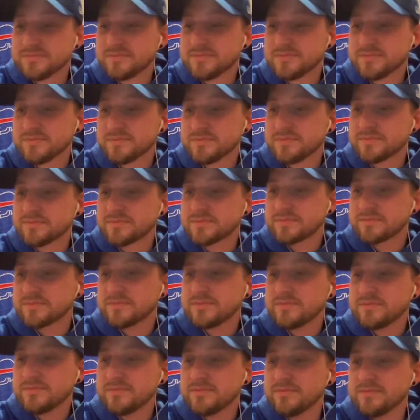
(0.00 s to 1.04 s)

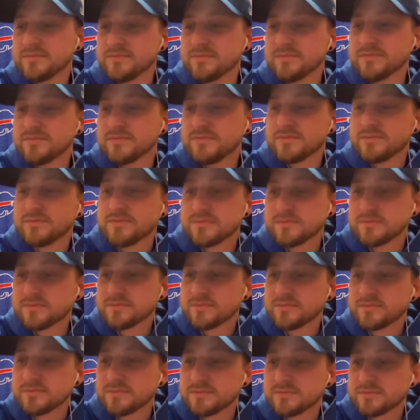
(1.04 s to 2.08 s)

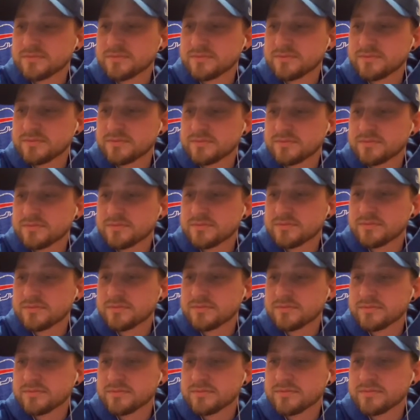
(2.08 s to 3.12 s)

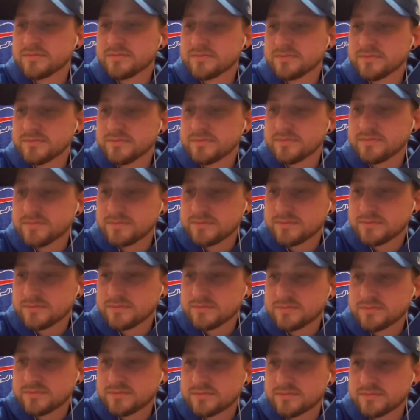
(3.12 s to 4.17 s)

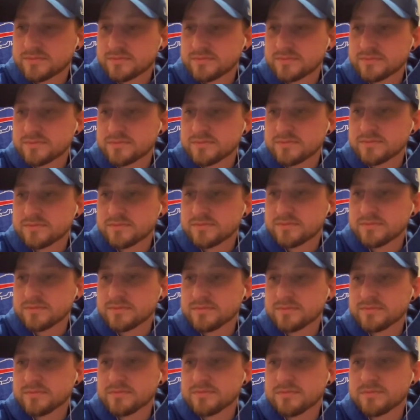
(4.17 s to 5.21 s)

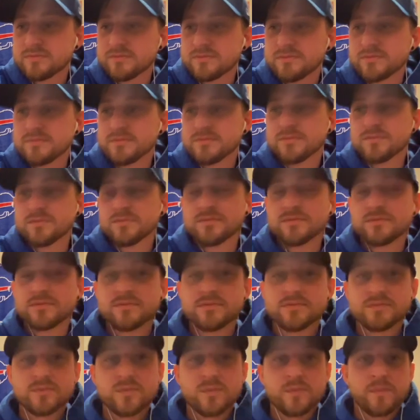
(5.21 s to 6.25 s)

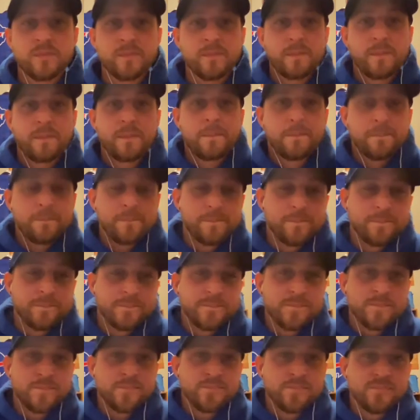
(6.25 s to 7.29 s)

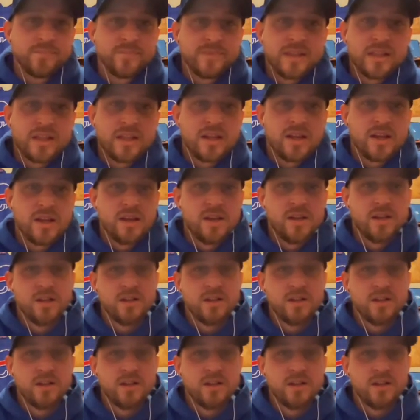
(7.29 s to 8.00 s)
This person isn't speaking.